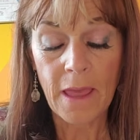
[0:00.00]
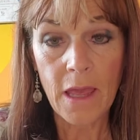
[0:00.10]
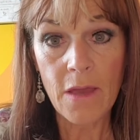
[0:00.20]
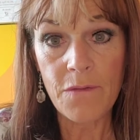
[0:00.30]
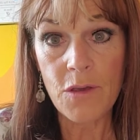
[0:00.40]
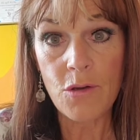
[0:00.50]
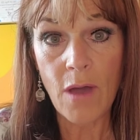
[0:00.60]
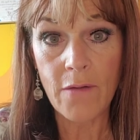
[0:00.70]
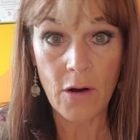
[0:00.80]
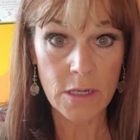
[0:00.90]
if you
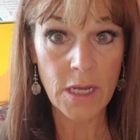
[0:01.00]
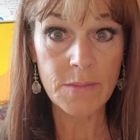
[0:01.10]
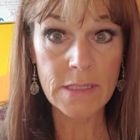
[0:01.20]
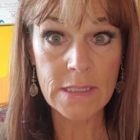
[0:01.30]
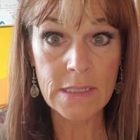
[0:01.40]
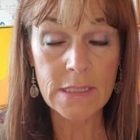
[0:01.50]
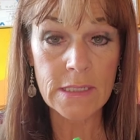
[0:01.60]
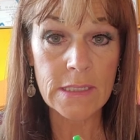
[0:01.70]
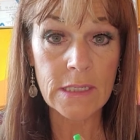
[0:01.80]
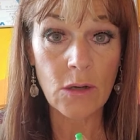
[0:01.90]
have a hard time
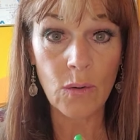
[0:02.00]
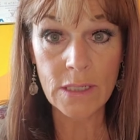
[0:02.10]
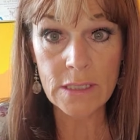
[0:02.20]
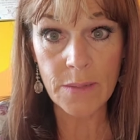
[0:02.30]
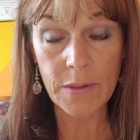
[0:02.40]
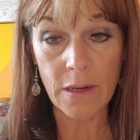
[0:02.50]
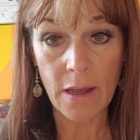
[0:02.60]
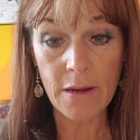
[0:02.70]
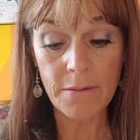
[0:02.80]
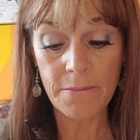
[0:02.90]
going to sleep at
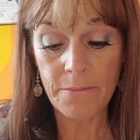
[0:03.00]
night,